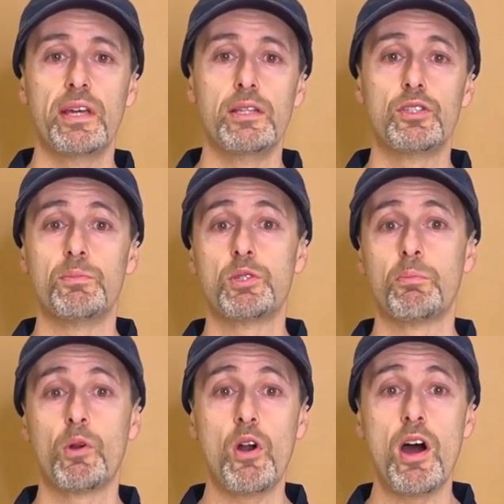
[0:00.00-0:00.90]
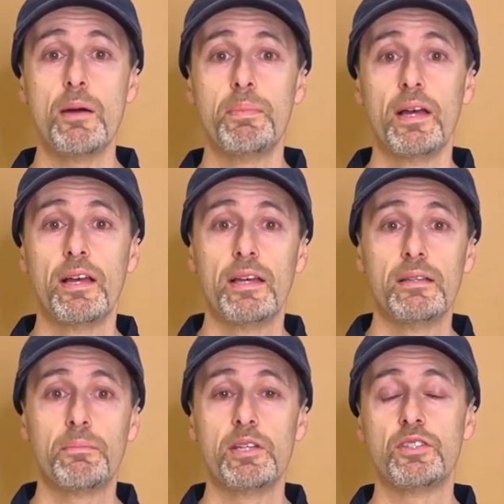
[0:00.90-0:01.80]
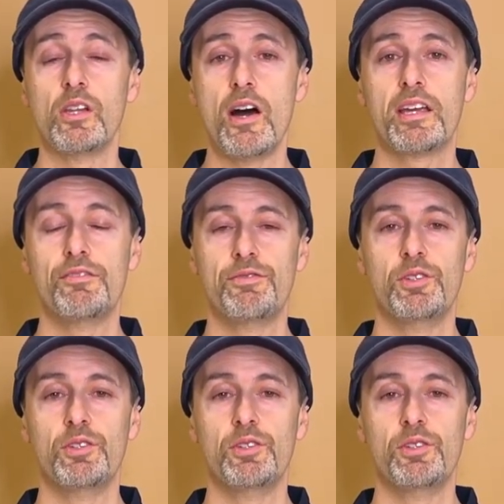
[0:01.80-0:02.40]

and subscribe, press the like if